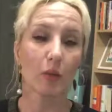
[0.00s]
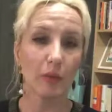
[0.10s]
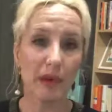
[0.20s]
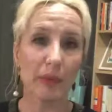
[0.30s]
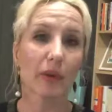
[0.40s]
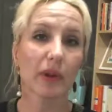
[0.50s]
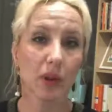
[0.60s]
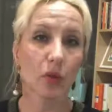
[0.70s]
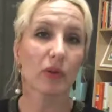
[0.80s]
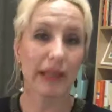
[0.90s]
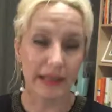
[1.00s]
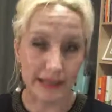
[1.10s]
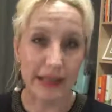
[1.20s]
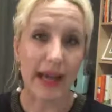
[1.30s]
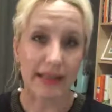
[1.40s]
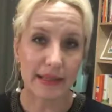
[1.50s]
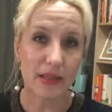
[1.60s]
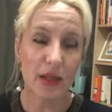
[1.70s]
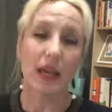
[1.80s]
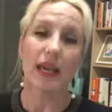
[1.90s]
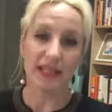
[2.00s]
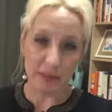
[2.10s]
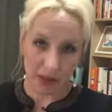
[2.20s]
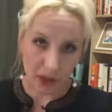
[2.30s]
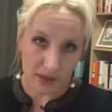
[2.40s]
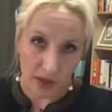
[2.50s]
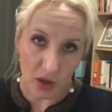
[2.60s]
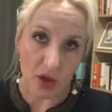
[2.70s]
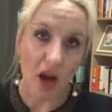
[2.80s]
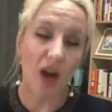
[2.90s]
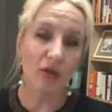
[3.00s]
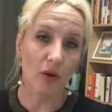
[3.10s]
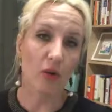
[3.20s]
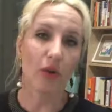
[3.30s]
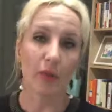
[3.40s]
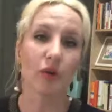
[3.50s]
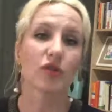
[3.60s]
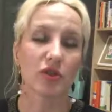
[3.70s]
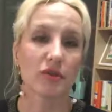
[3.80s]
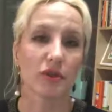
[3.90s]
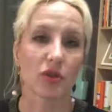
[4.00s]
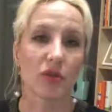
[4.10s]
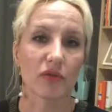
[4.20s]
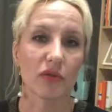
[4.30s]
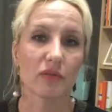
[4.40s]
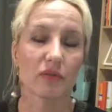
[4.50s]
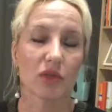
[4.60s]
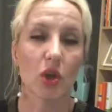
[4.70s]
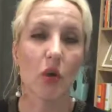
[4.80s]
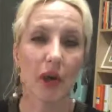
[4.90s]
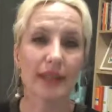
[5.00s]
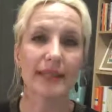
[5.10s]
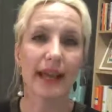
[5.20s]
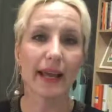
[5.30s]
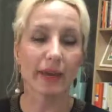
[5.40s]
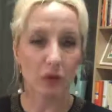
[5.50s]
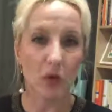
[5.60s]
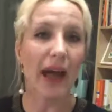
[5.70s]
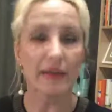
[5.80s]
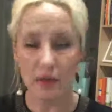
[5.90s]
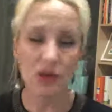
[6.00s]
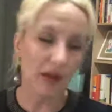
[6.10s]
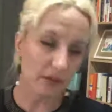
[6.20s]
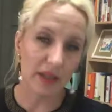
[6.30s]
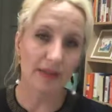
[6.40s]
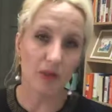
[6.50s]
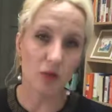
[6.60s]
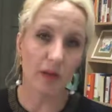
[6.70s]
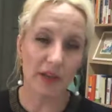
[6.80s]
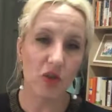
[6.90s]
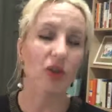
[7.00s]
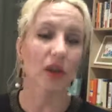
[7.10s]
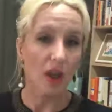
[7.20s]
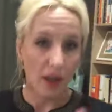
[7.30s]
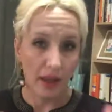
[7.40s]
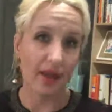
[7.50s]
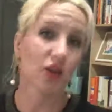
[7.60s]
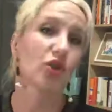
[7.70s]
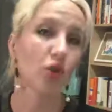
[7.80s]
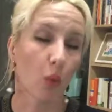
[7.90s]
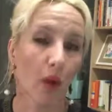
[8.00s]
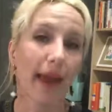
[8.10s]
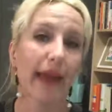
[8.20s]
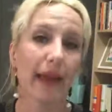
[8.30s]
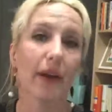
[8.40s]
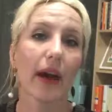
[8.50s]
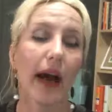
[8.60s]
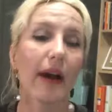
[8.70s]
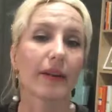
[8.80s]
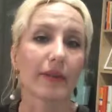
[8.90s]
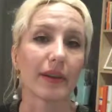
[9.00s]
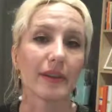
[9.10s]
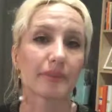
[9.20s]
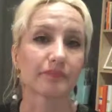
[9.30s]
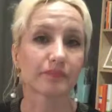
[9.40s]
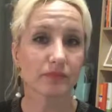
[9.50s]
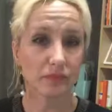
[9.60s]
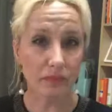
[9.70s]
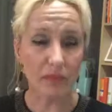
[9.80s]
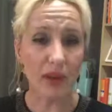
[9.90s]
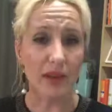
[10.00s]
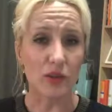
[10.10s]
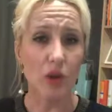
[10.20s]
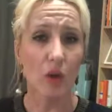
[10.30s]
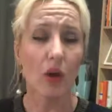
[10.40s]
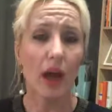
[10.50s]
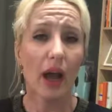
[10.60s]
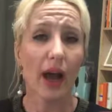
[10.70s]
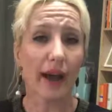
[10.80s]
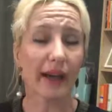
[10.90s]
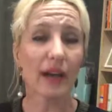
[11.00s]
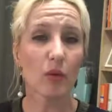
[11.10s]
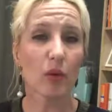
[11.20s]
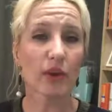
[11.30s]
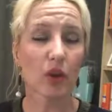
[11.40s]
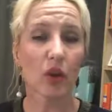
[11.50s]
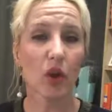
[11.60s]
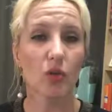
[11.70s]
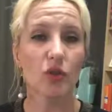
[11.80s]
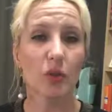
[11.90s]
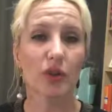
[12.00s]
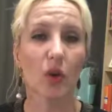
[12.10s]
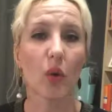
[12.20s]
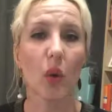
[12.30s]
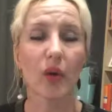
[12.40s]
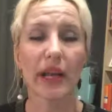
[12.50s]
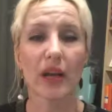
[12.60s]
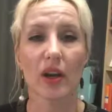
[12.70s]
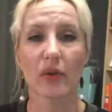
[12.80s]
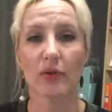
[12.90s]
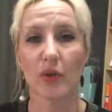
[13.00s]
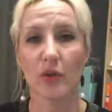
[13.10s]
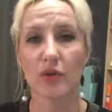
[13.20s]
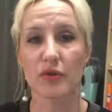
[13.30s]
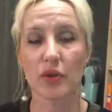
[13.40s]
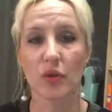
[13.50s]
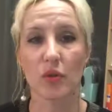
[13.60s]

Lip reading: people accumulate debt is because there are no emergency reserves. So it's like, if you've gotten yourself in that situation, here's your way out of it. And so I kind of want to close with a quote here for those of you